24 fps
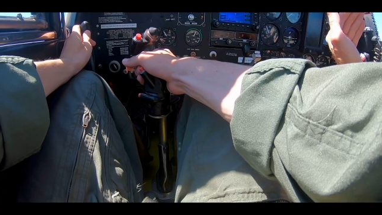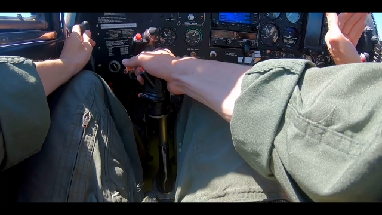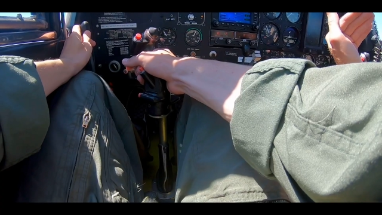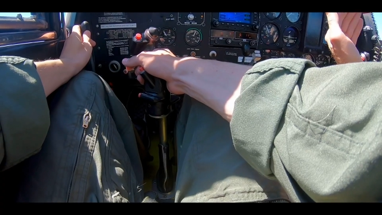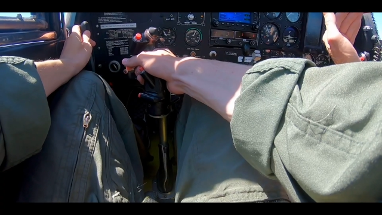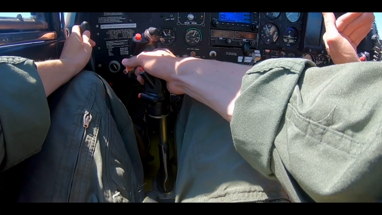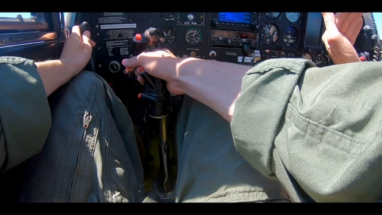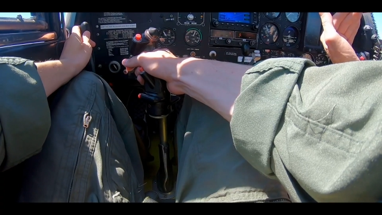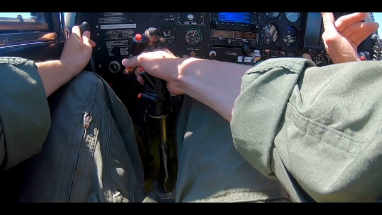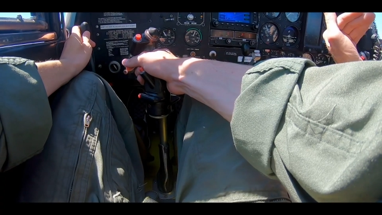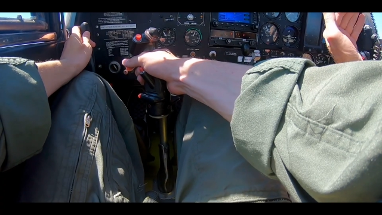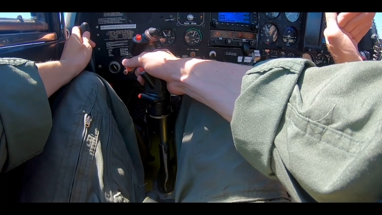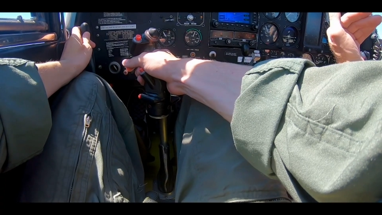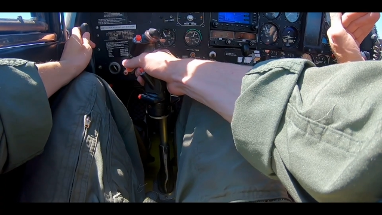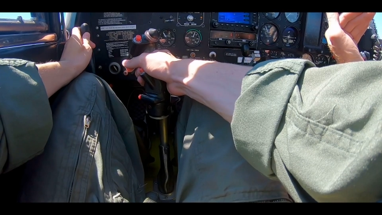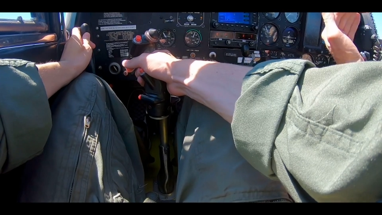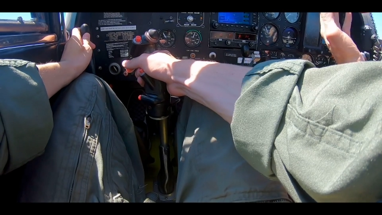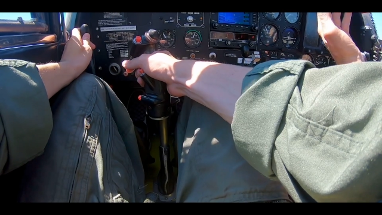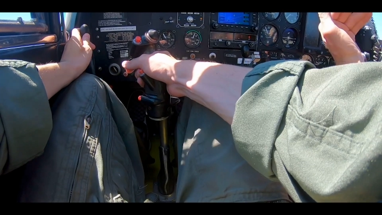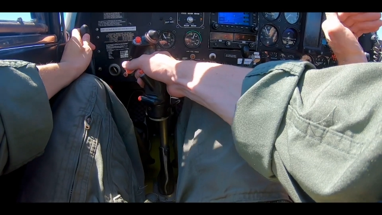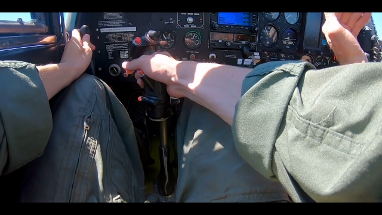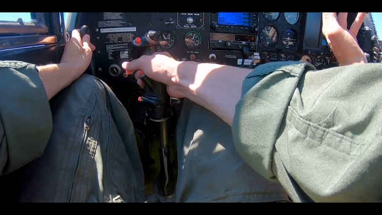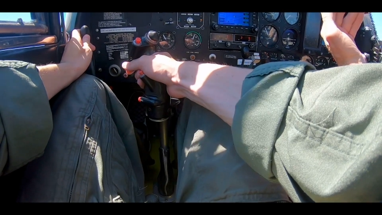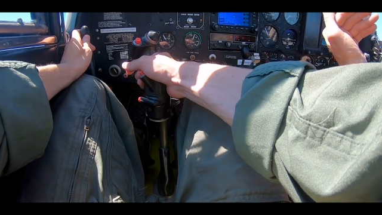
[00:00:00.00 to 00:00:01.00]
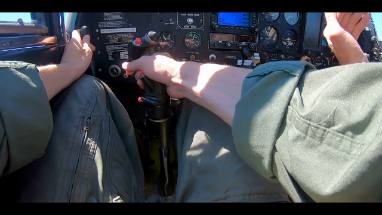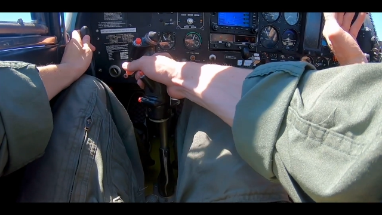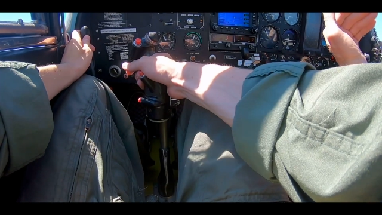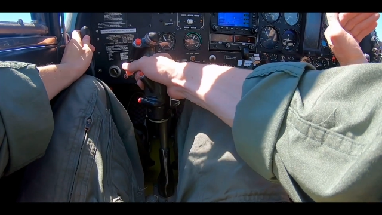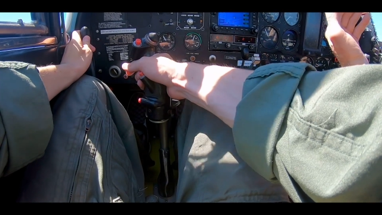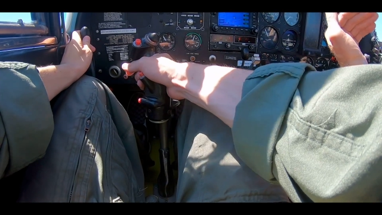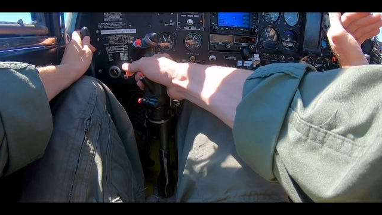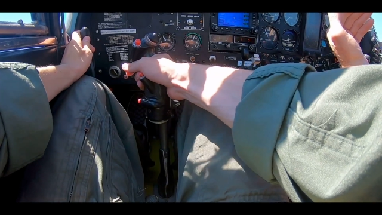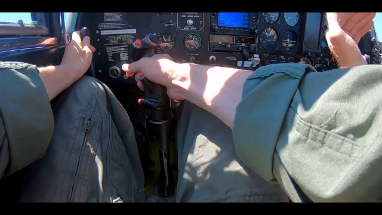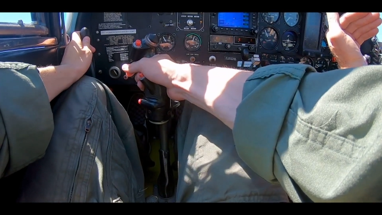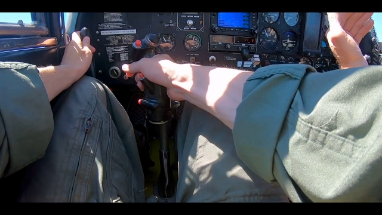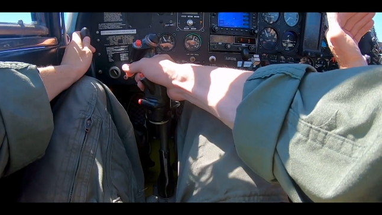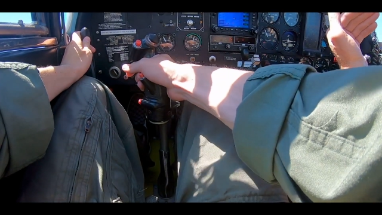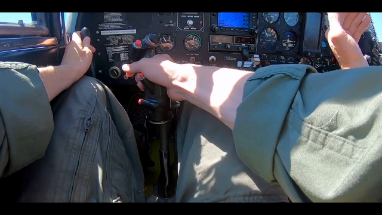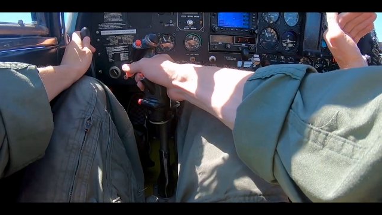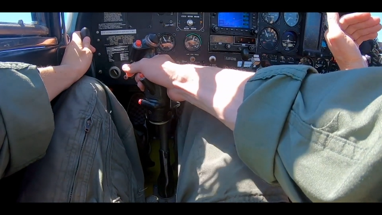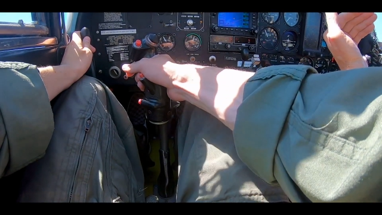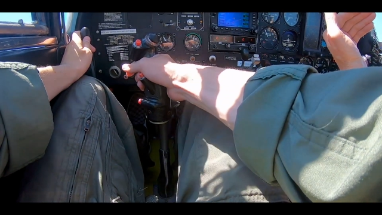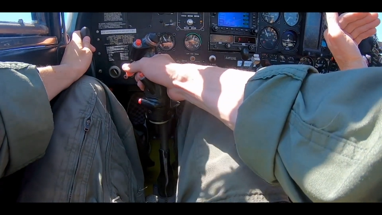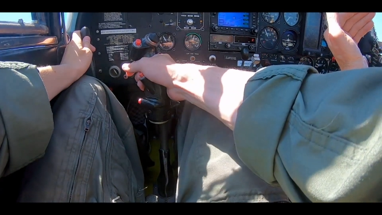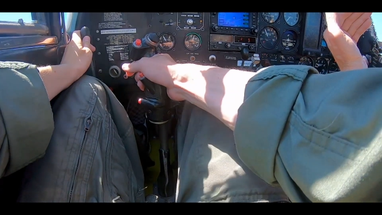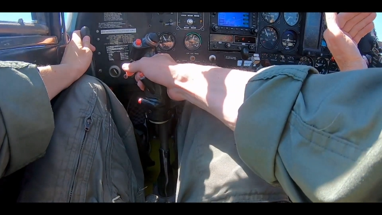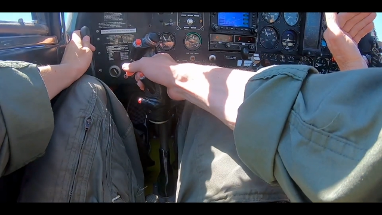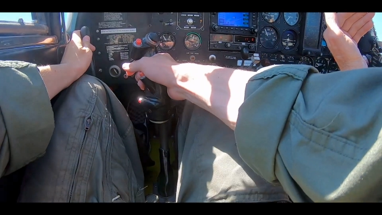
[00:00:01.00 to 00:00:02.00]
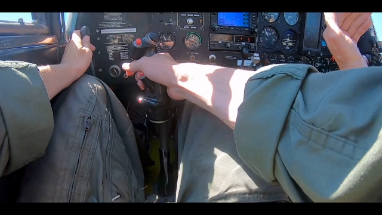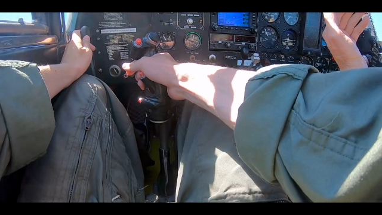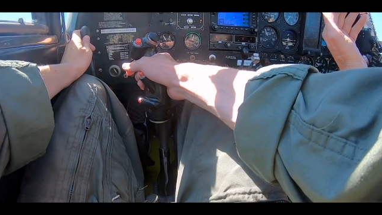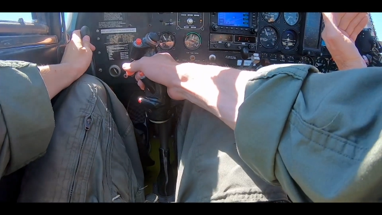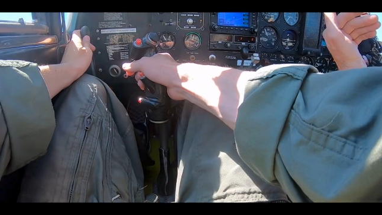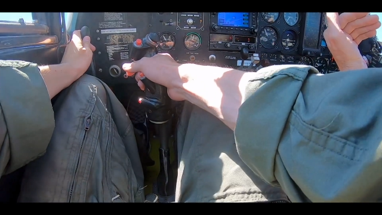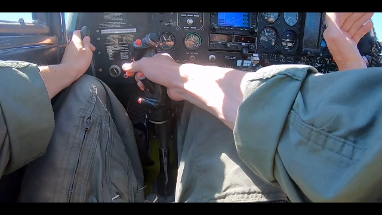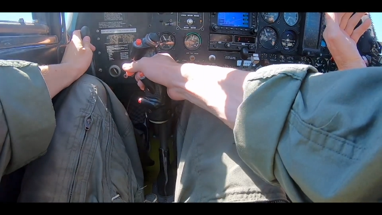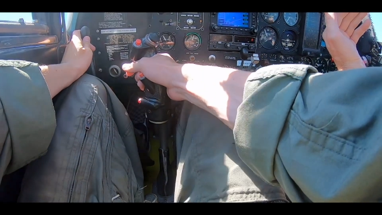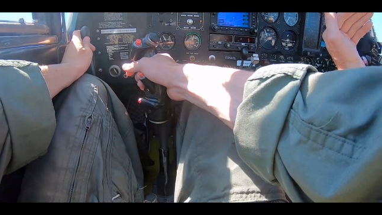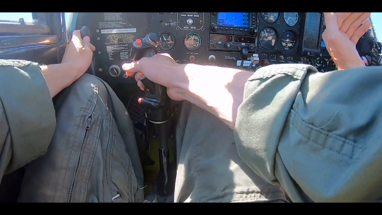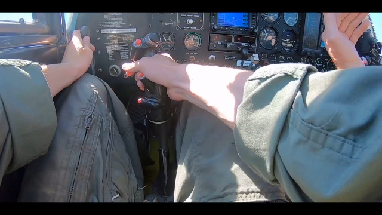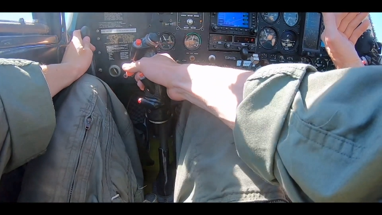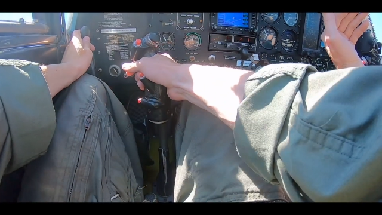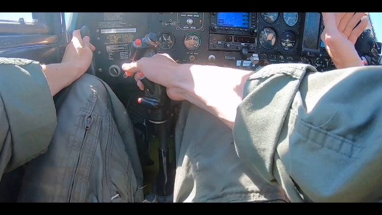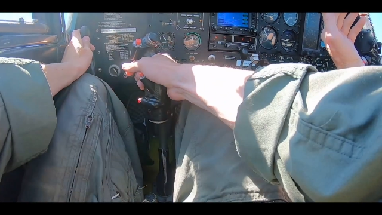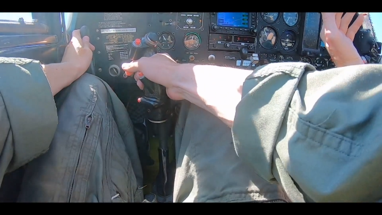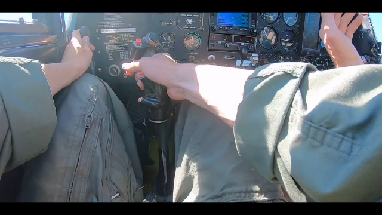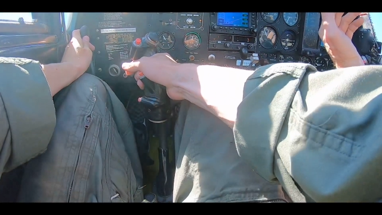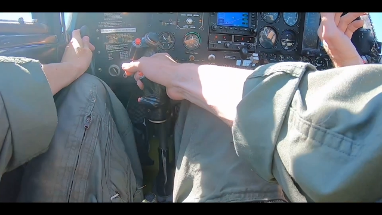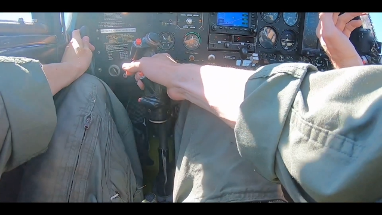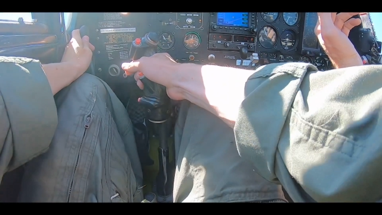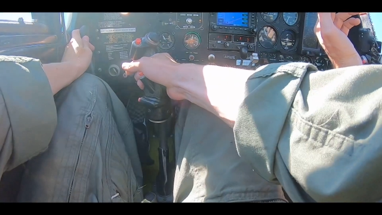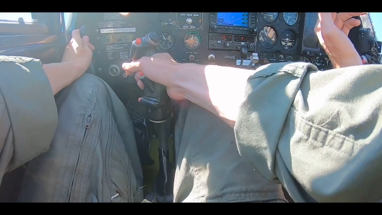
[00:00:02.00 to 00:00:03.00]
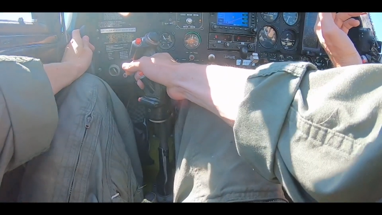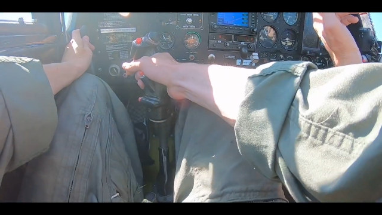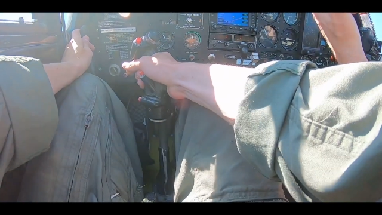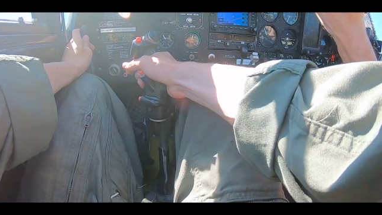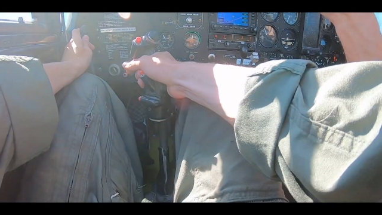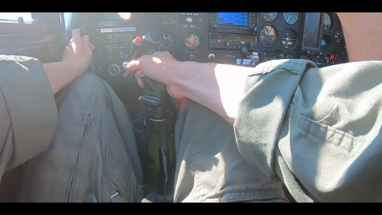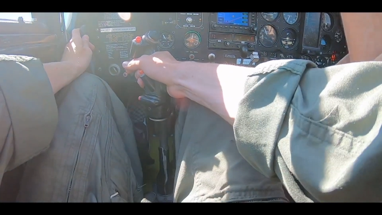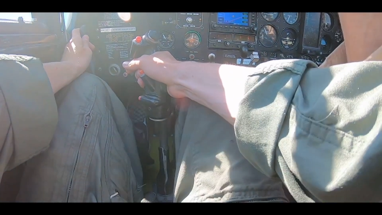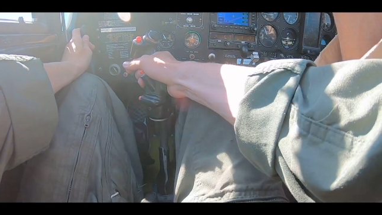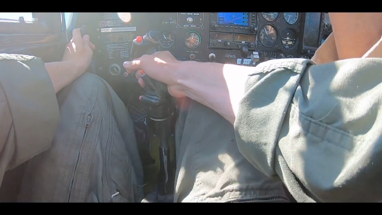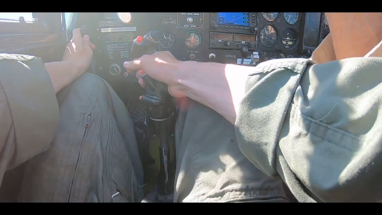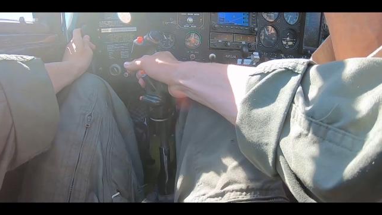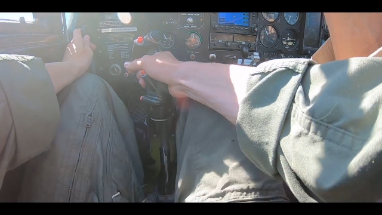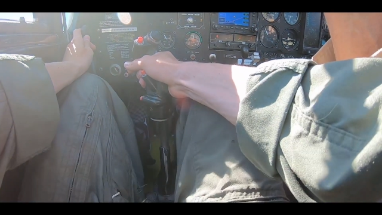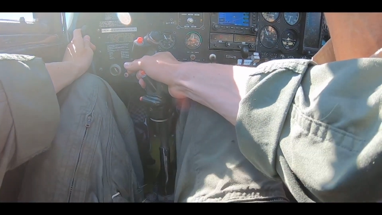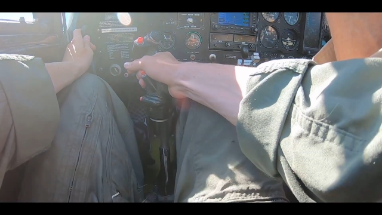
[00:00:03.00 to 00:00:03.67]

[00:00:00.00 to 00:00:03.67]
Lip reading: No face is visible, so there are no lips to read.